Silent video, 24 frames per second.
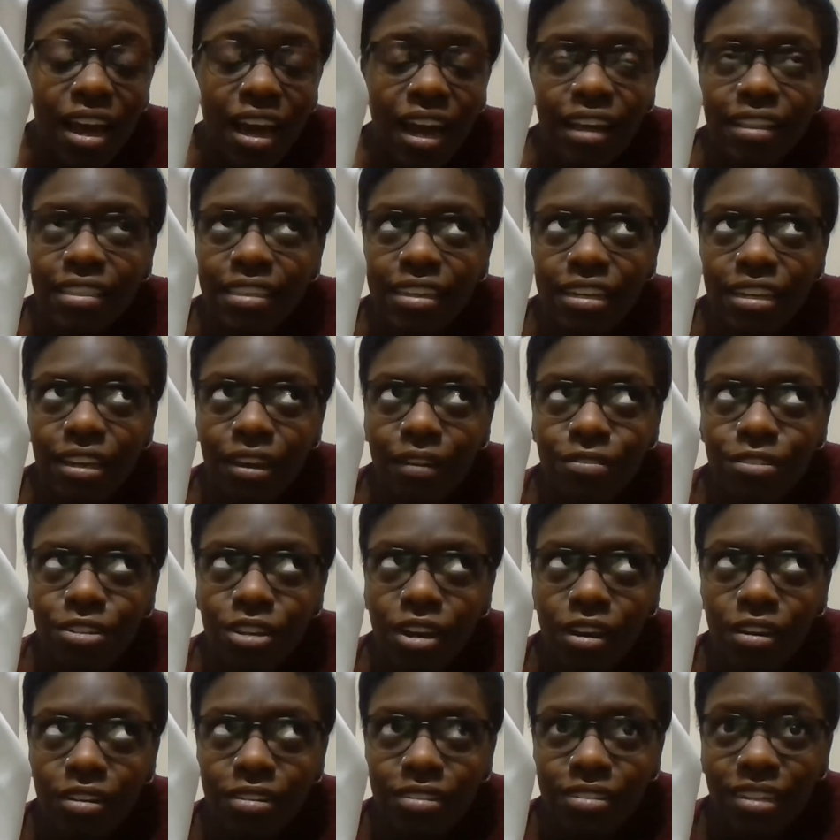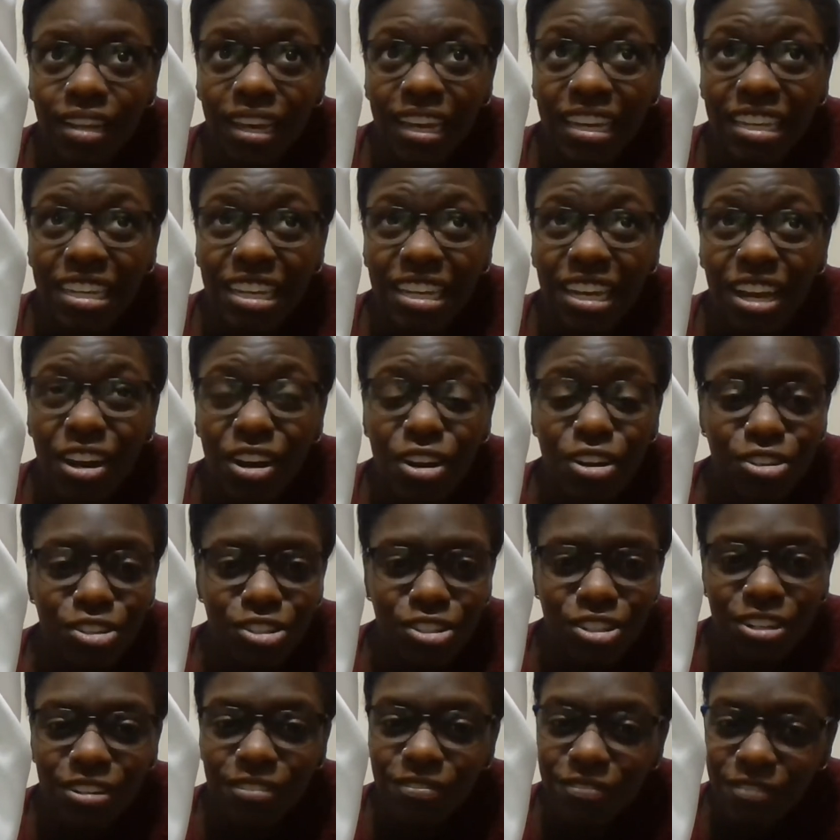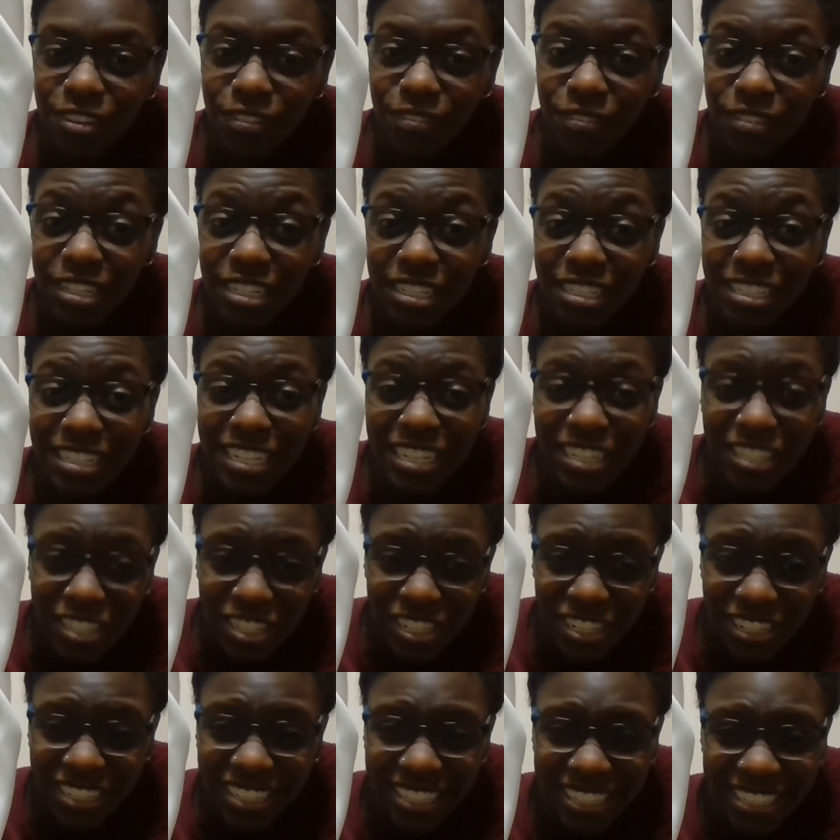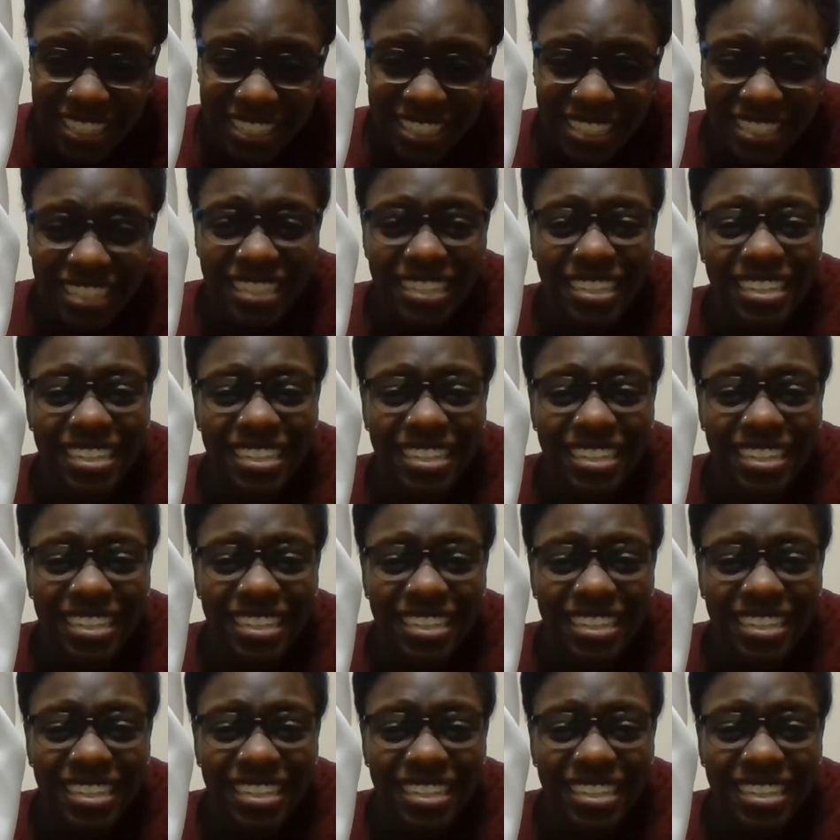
I think I've done like 150 stitches